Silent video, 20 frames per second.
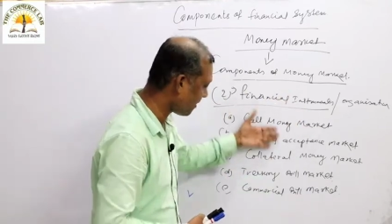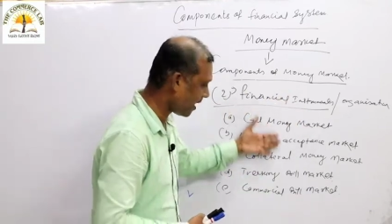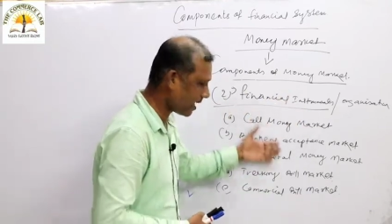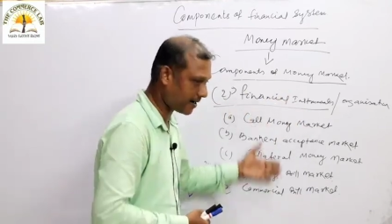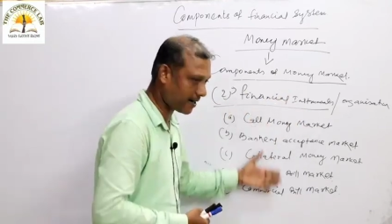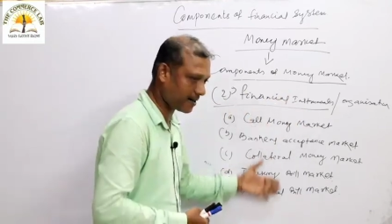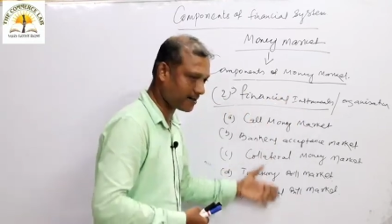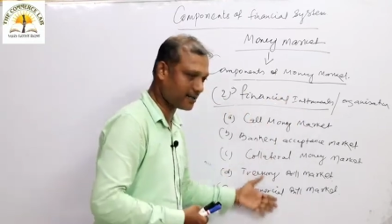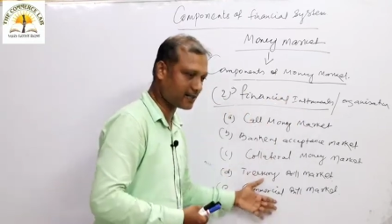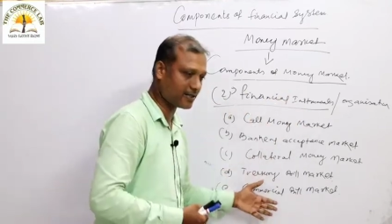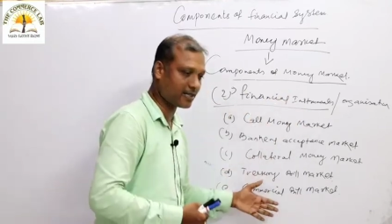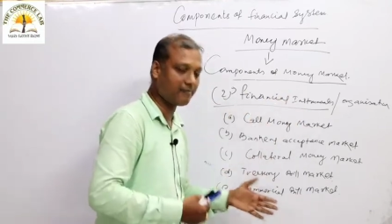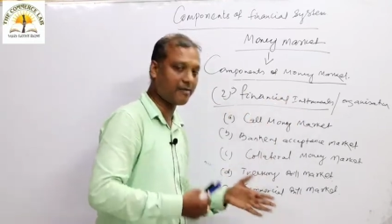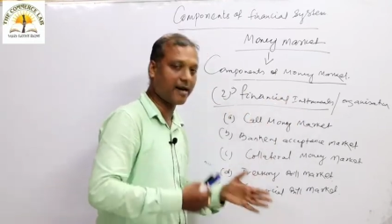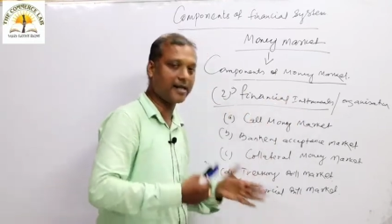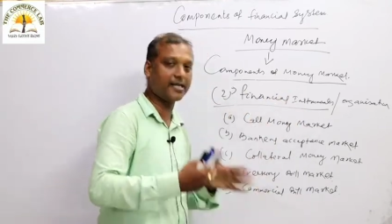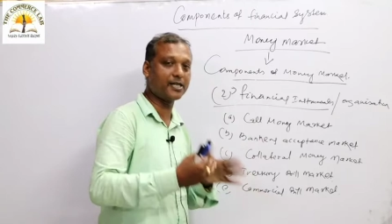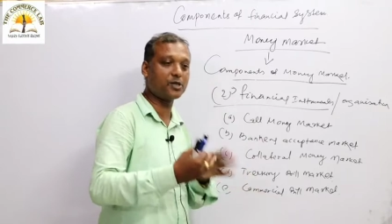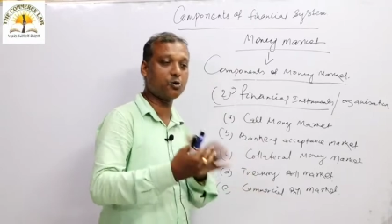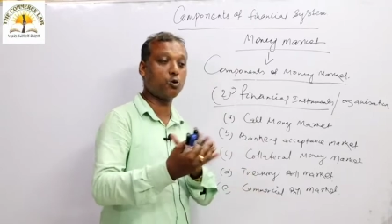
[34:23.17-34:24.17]
market system
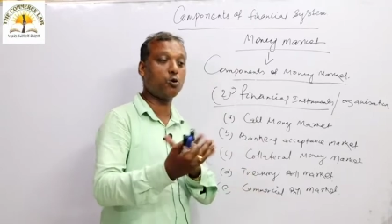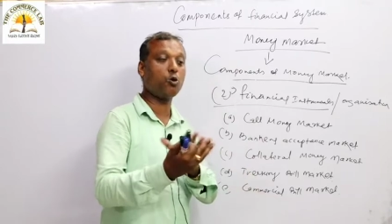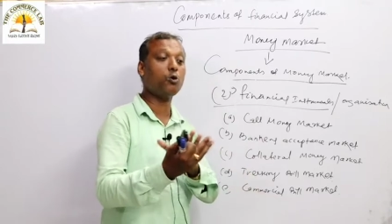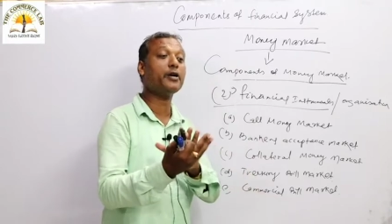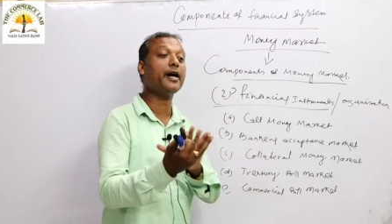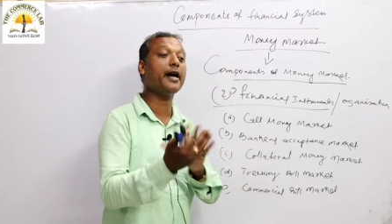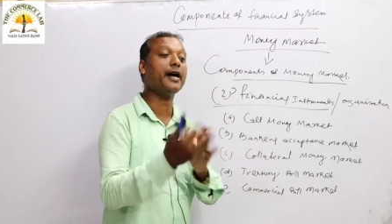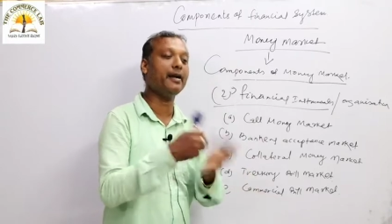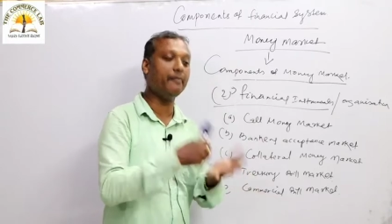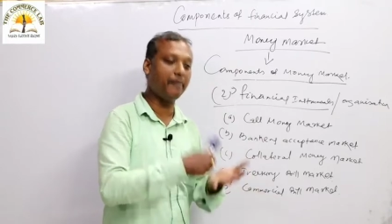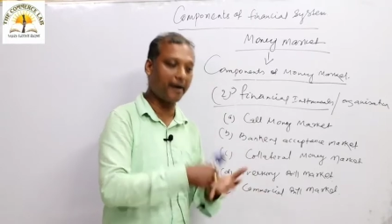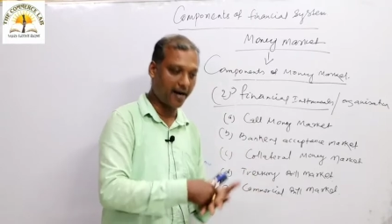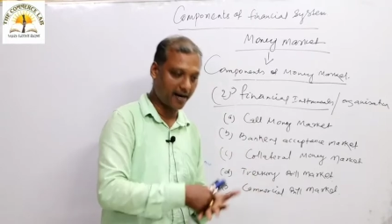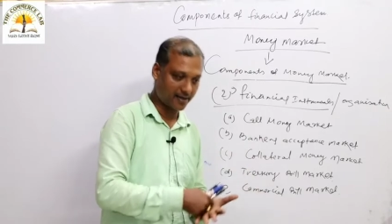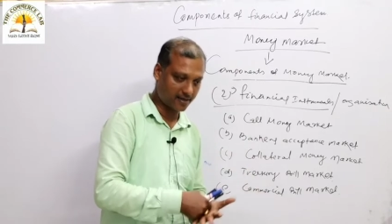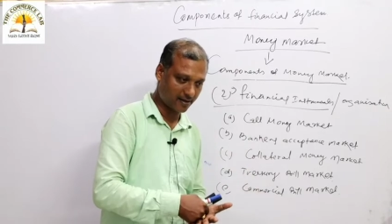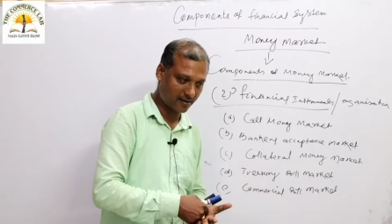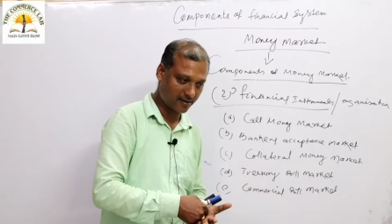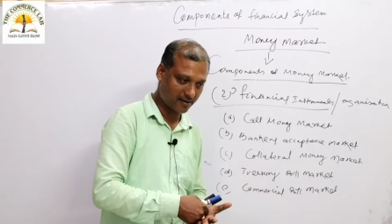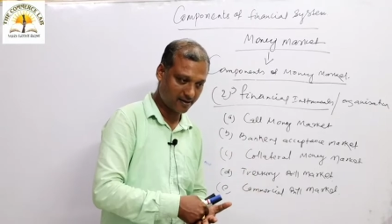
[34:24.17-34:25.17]
has its own
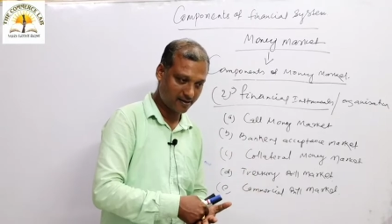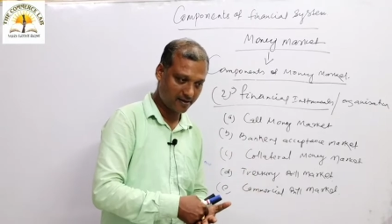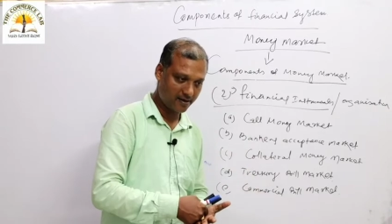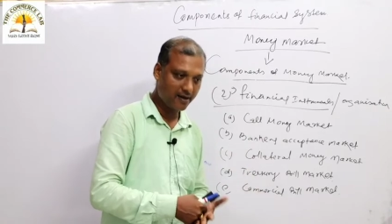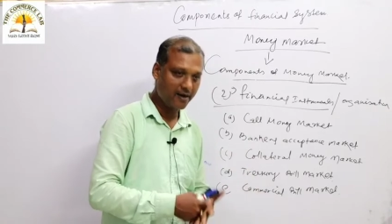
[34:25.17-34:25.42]
identification.